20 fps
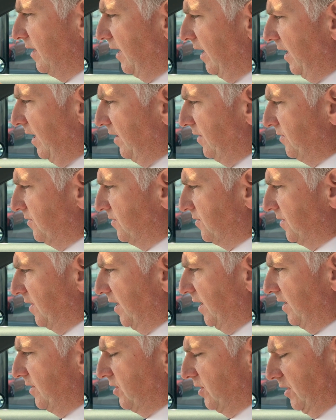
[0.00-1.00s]
and
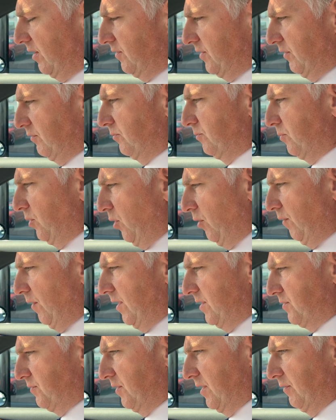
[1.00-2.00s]
you can have different
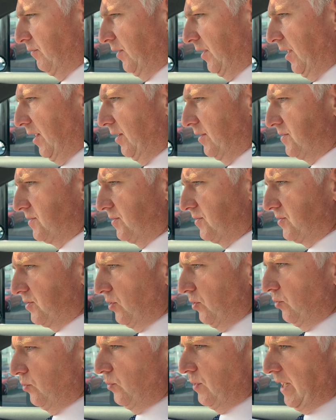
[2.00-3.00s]
profiles for different cars.
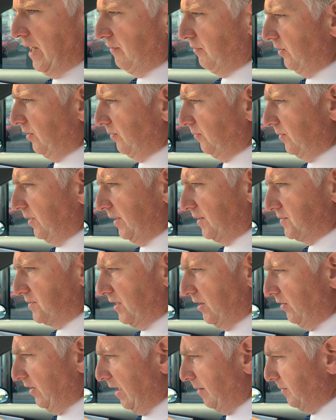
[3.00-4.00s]
So we can see
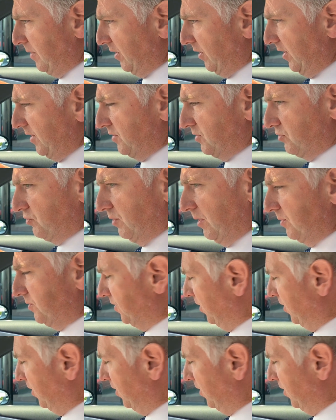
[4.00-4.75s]
our ambient lighting throughout